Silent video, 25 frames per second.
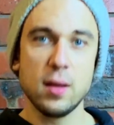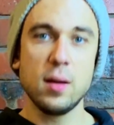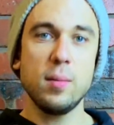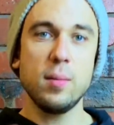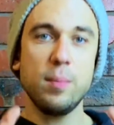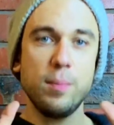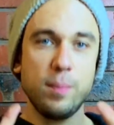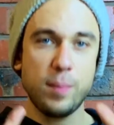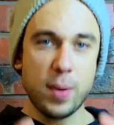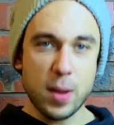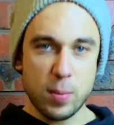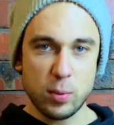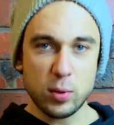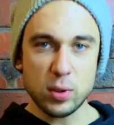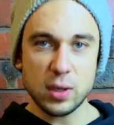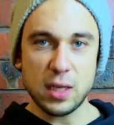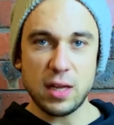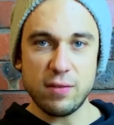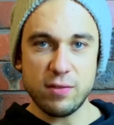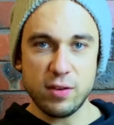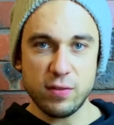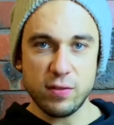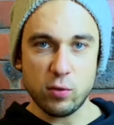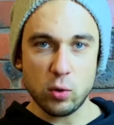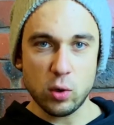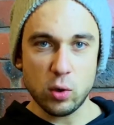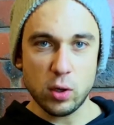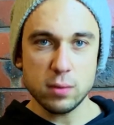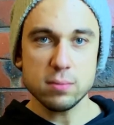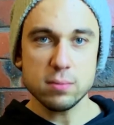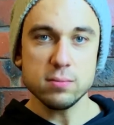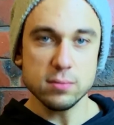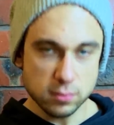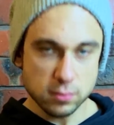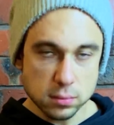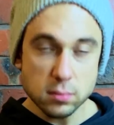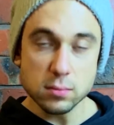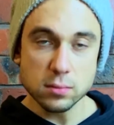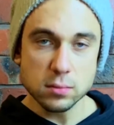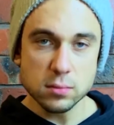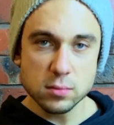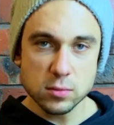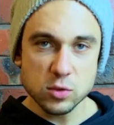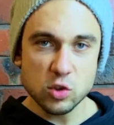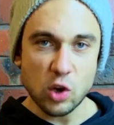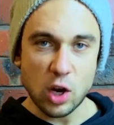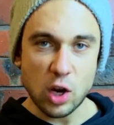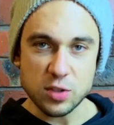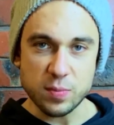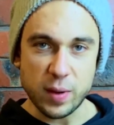People love you for it.
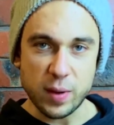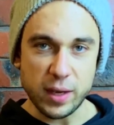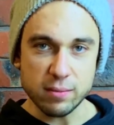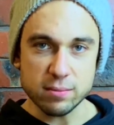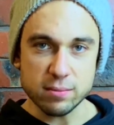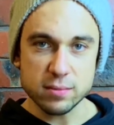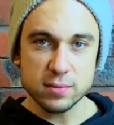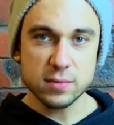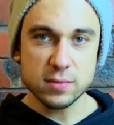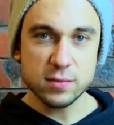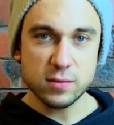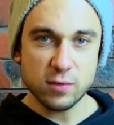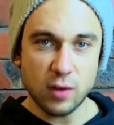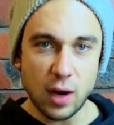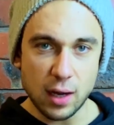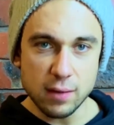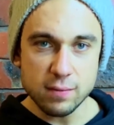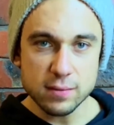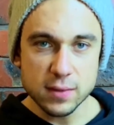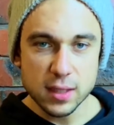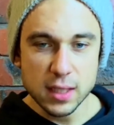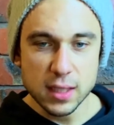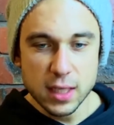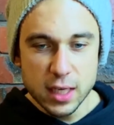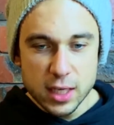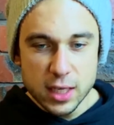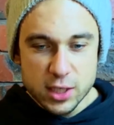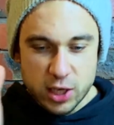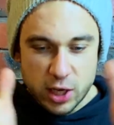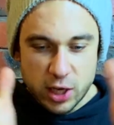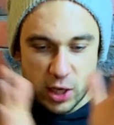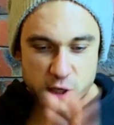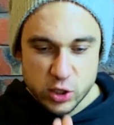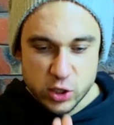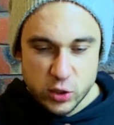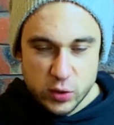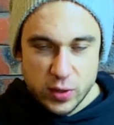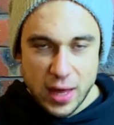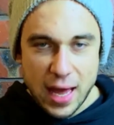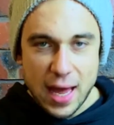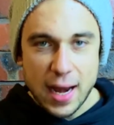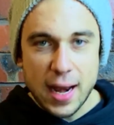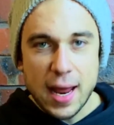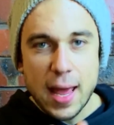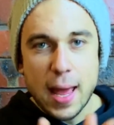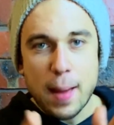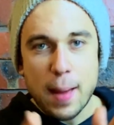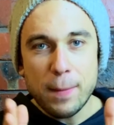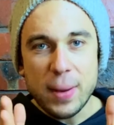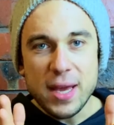Trust me, right? So you do
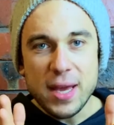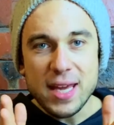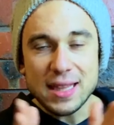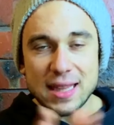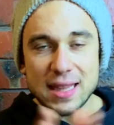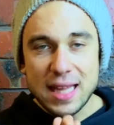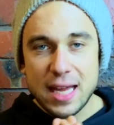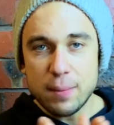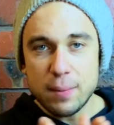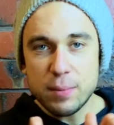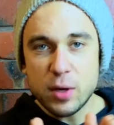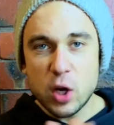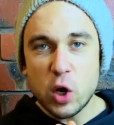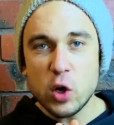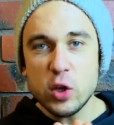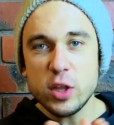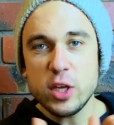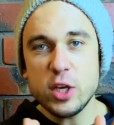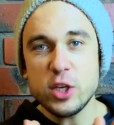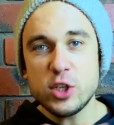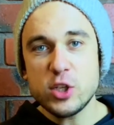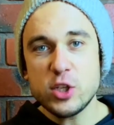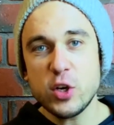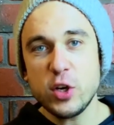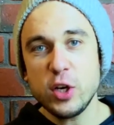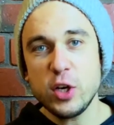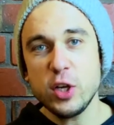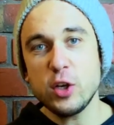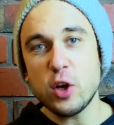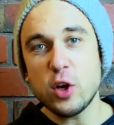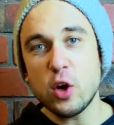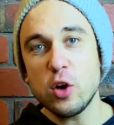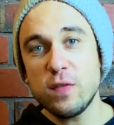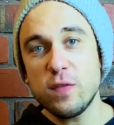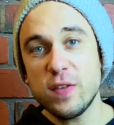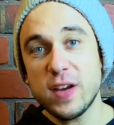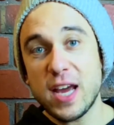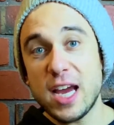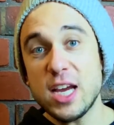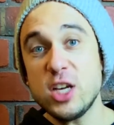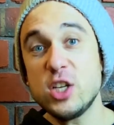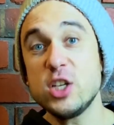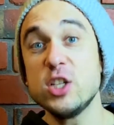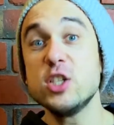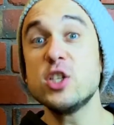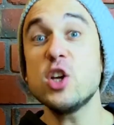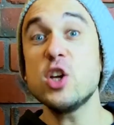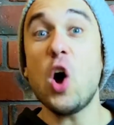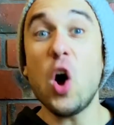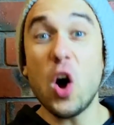that, but you let them know that you're turning notifications
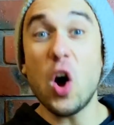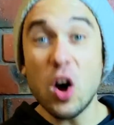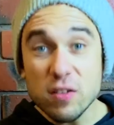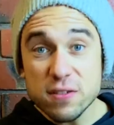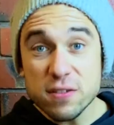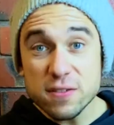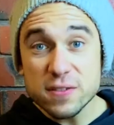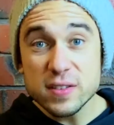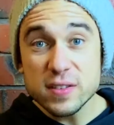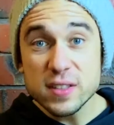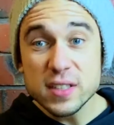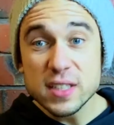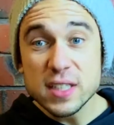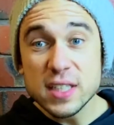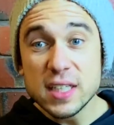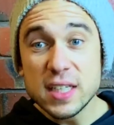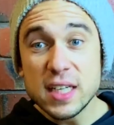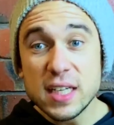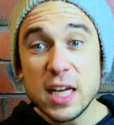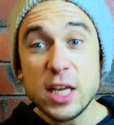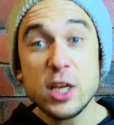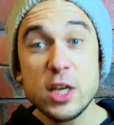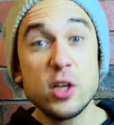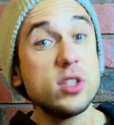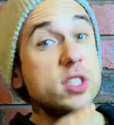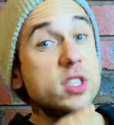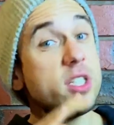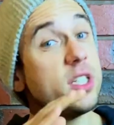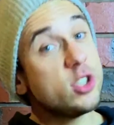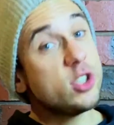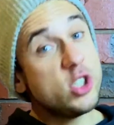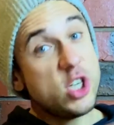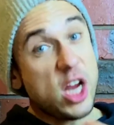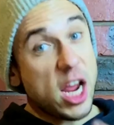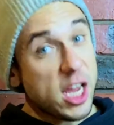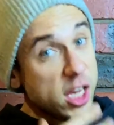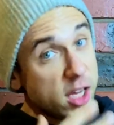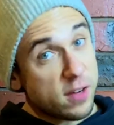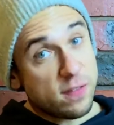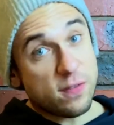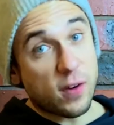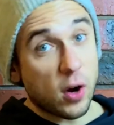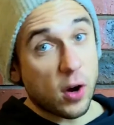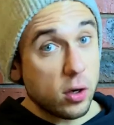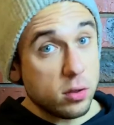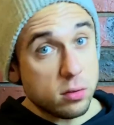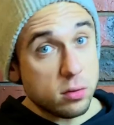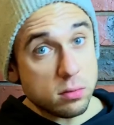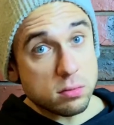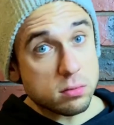off. You'll still check your
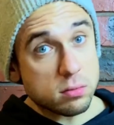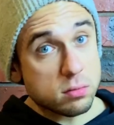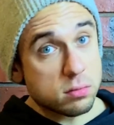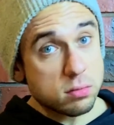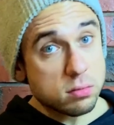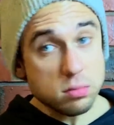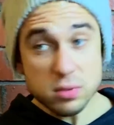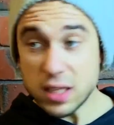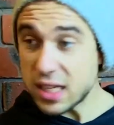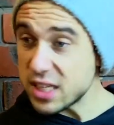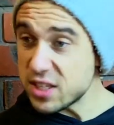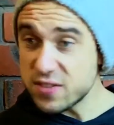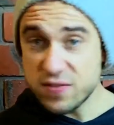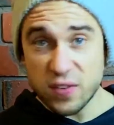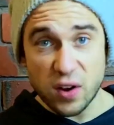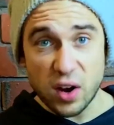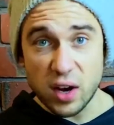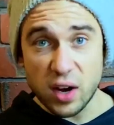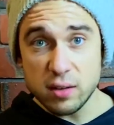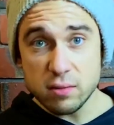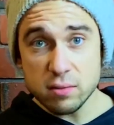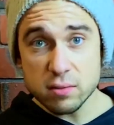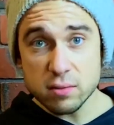phone. That's fine.